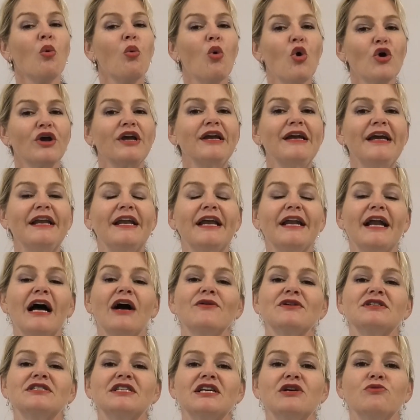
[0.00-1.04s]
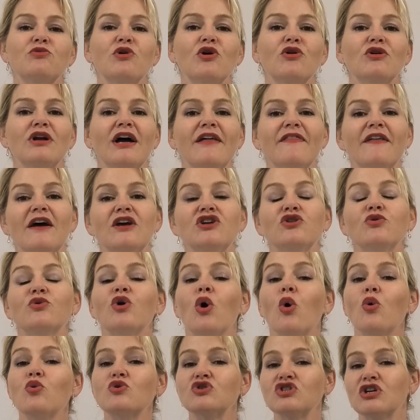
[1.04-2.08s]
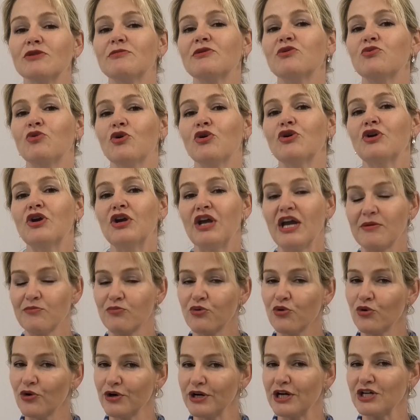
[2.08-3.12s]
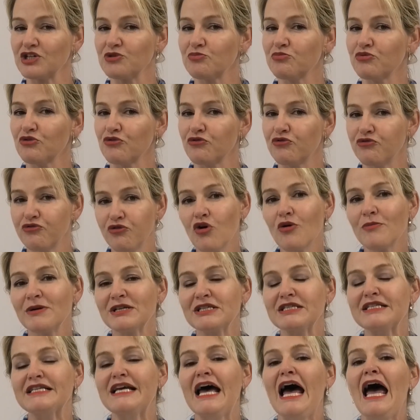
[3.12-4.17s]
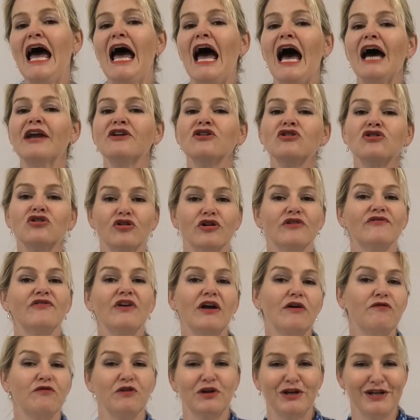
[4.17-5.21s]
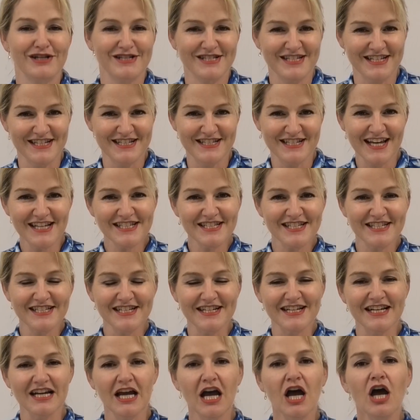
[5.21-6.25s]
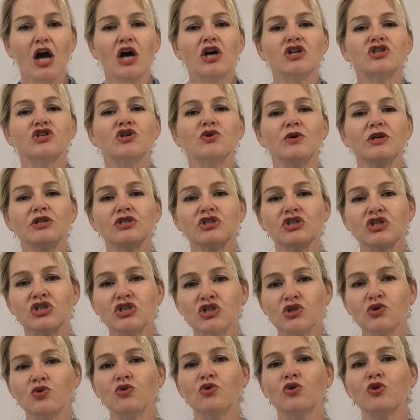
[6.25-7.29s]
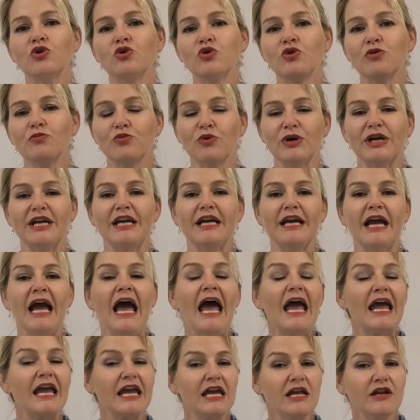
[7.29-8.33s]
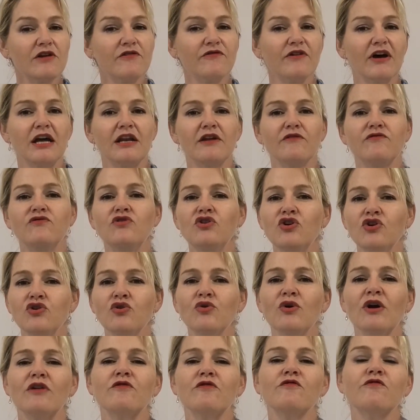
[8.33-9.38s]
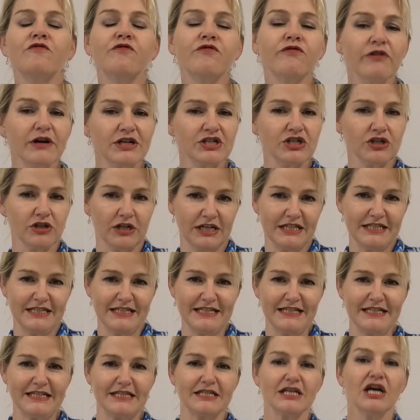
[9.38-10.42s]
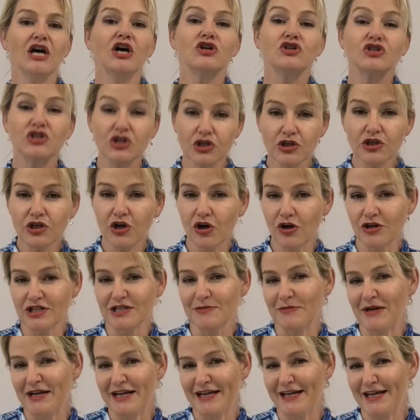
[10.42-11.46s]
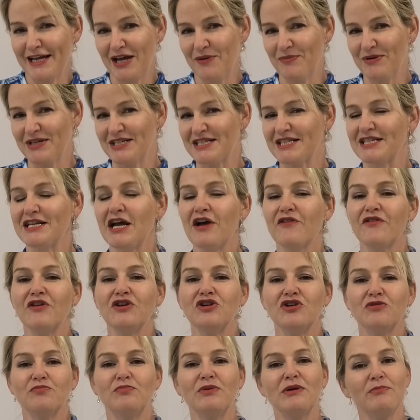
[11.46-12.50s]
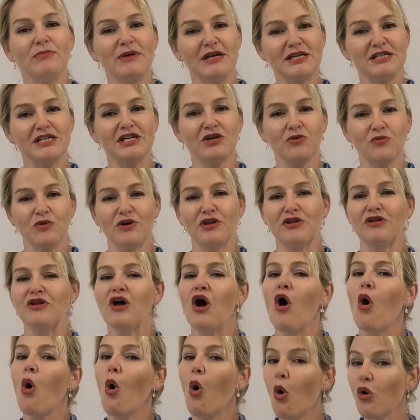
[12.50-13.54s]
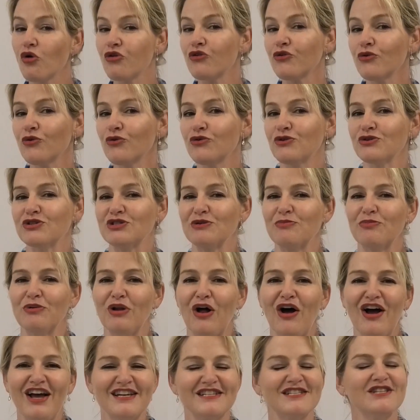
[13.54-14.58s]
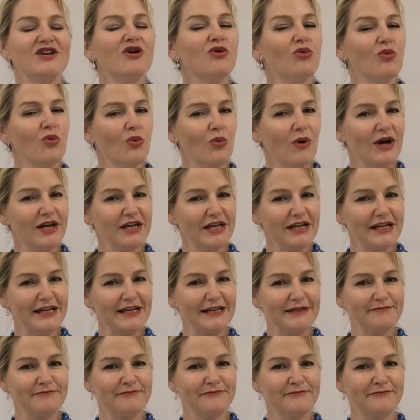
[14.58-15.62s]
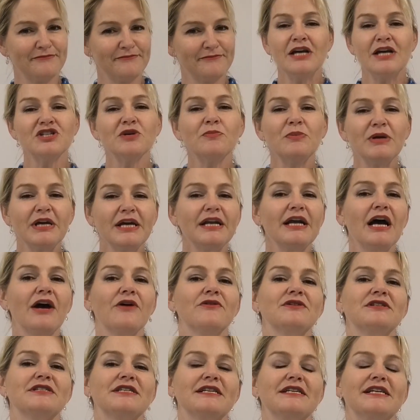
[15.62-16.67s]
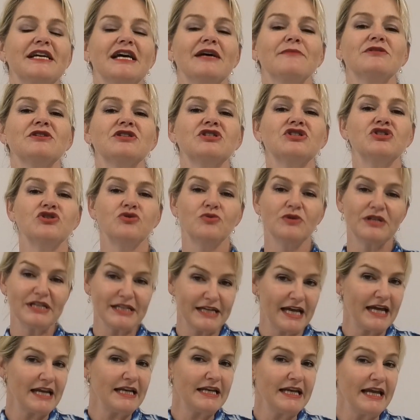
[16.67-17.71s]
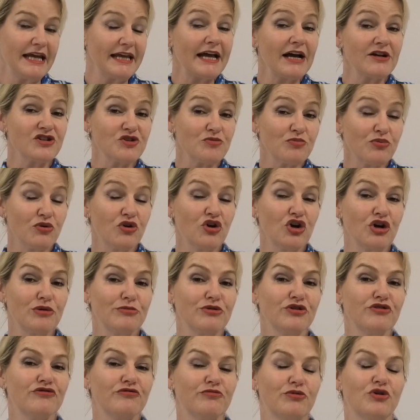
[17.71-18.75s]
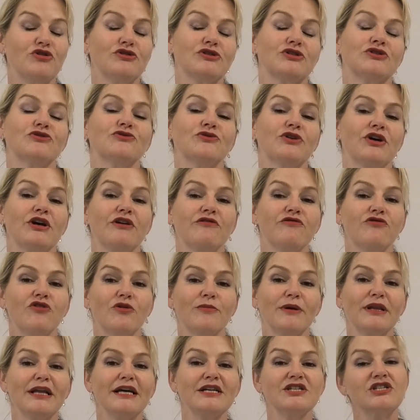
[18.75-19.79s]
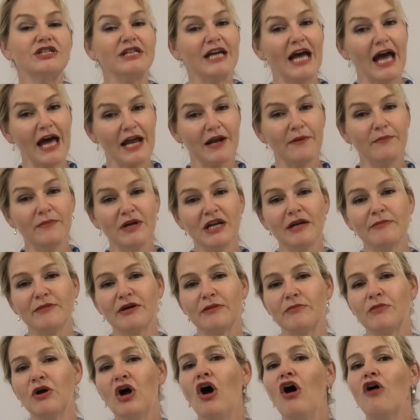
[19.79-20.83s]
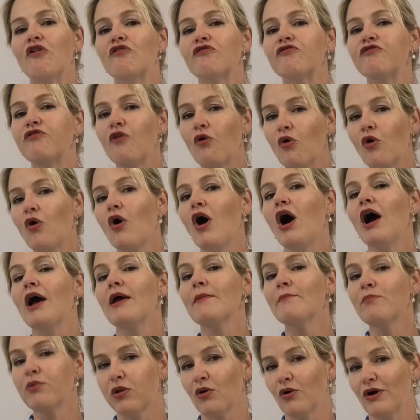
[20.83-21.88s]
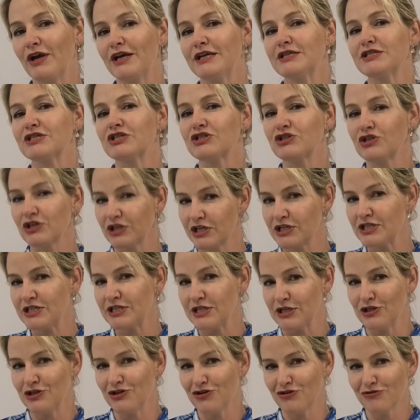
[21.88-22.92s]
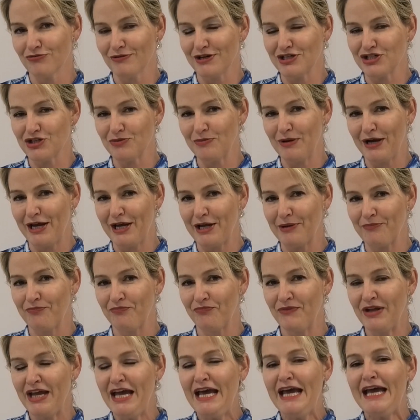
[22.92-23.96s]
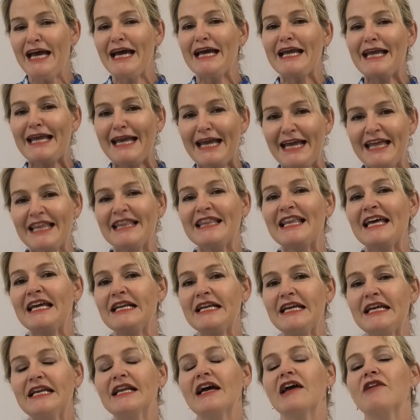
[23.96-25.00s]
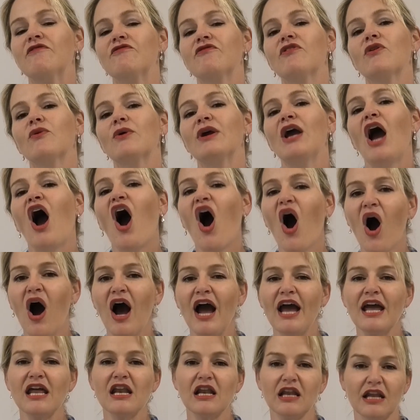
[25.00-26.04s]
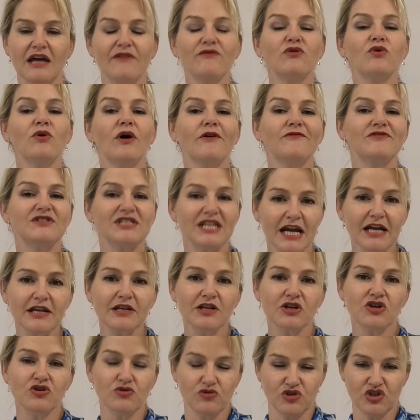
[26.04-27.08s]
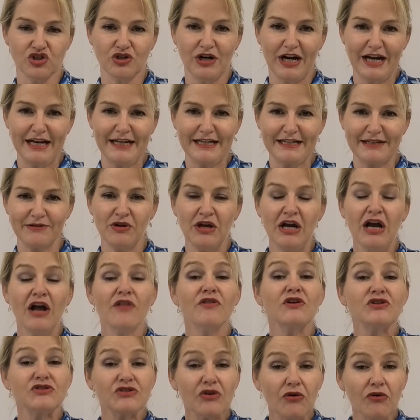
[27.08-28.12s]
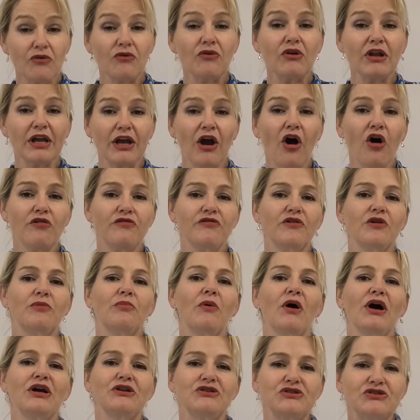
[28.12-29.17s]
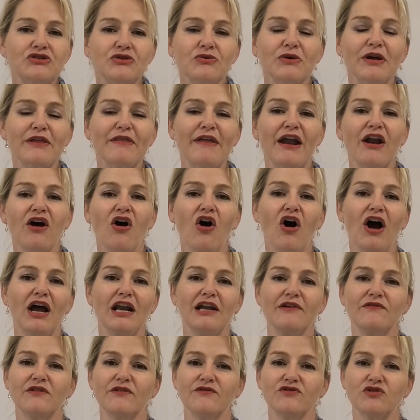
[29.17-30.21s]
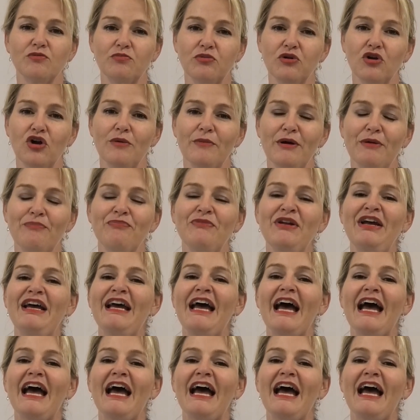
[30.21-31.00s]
Working in an R&D role like that, you would also be working in product performance and a lot of efficacy testing to ensure you're bringing innovative, new and fresh ideas to the cosmetic chemist that you'd be meeting with or through the suppliers regularly. To be an R&D chemist, you would again need our Diploma of Personal Care Formulation at a minimum for employers to consider your resume. Again, they need a very high level of technical training that's only offered by doing that high level of diploma.